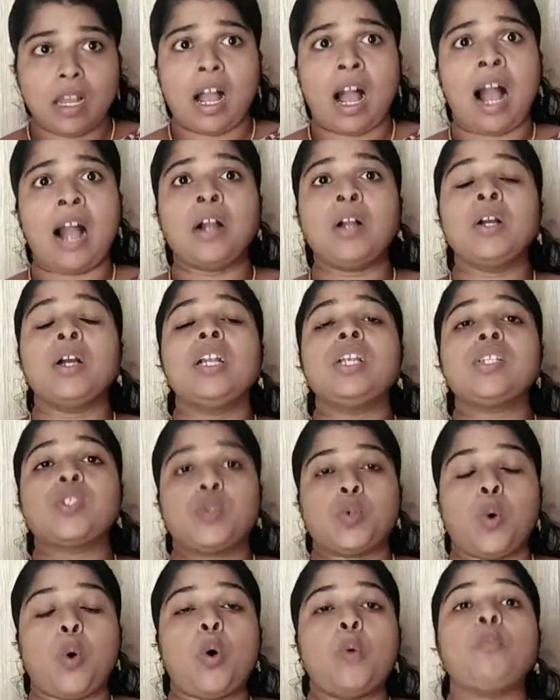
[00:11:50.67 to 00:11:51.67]
Uncle
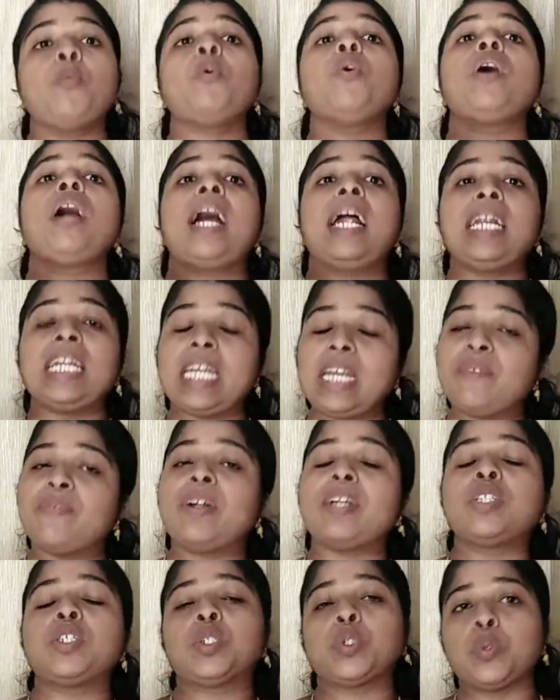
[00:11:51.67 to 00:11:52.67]
Somu had
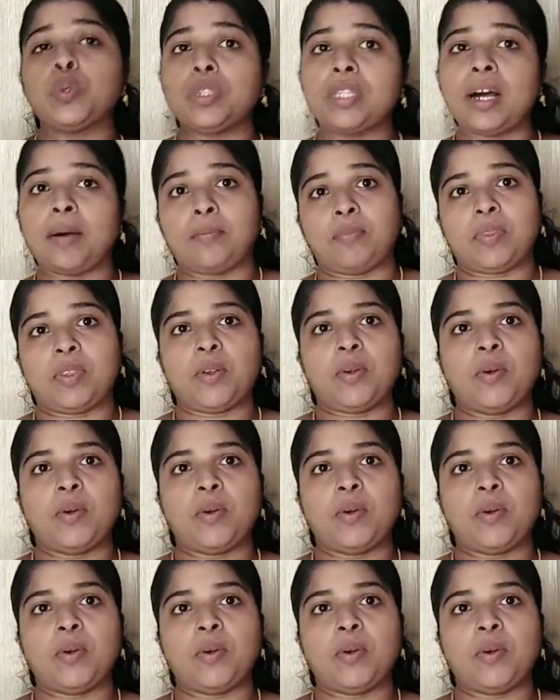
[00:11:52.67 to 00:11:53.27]
given to them.